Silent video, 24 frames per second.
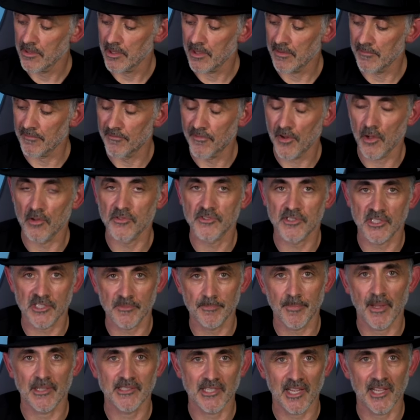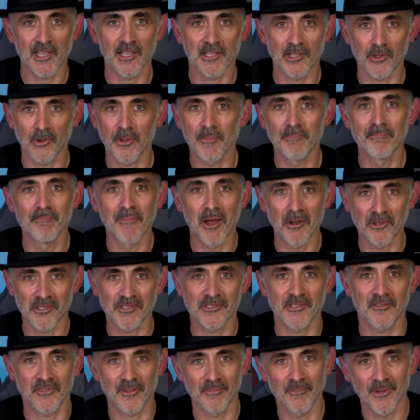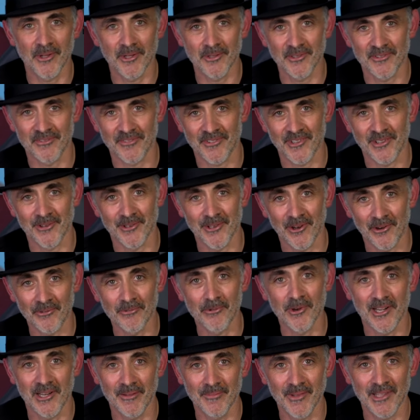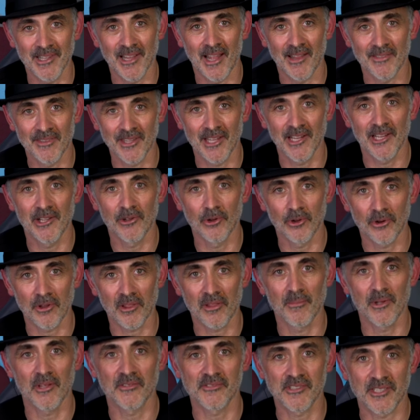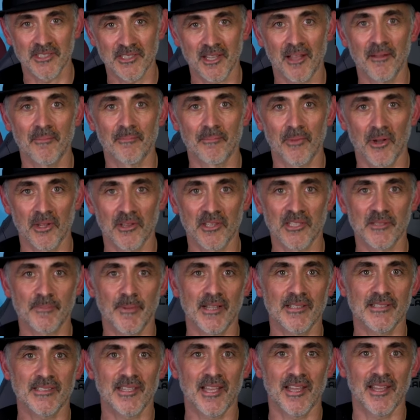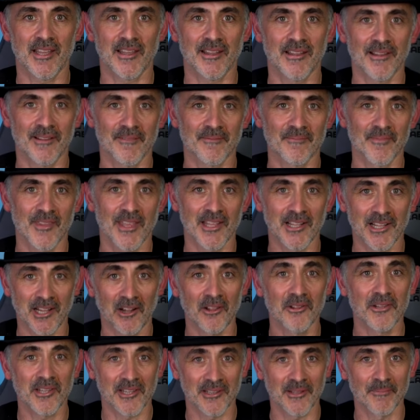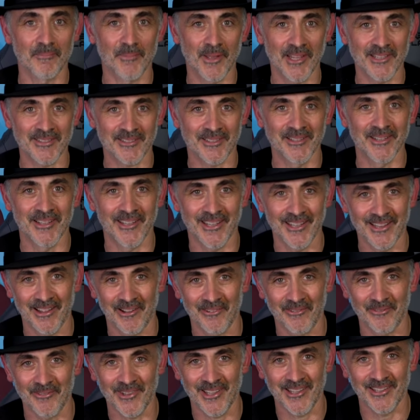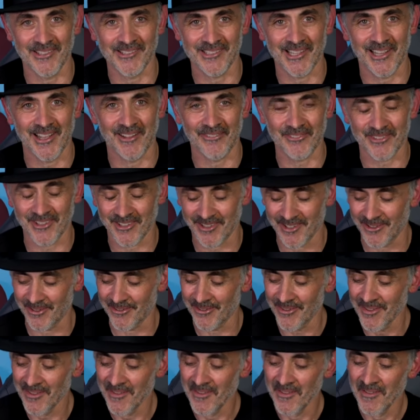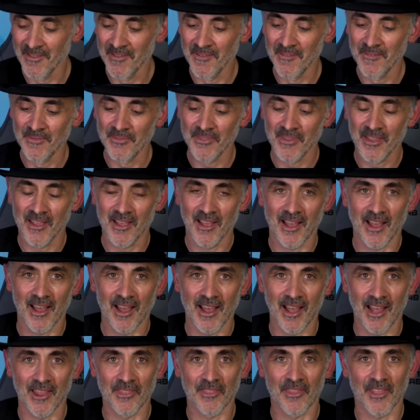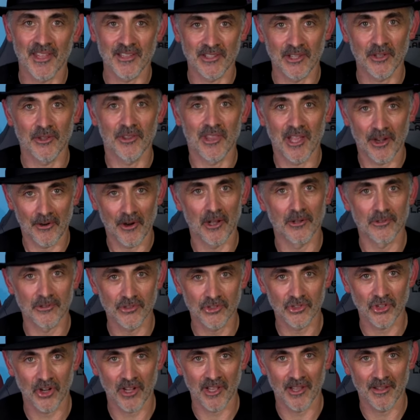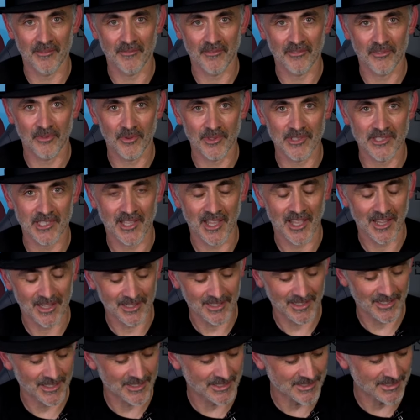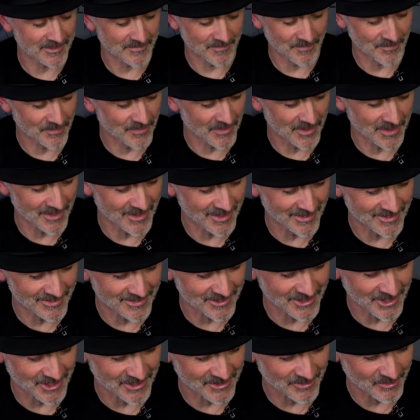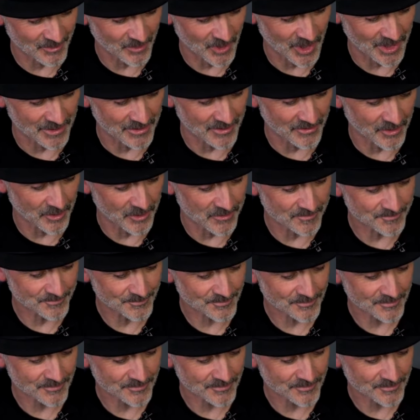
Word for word: involves the spectator doing most of the moves for you. And I really mean that. Nearly all of the moves are done by the spectator, including the bits you know, we usually have to do. And they do their own triumph, which again is, is just wonderful.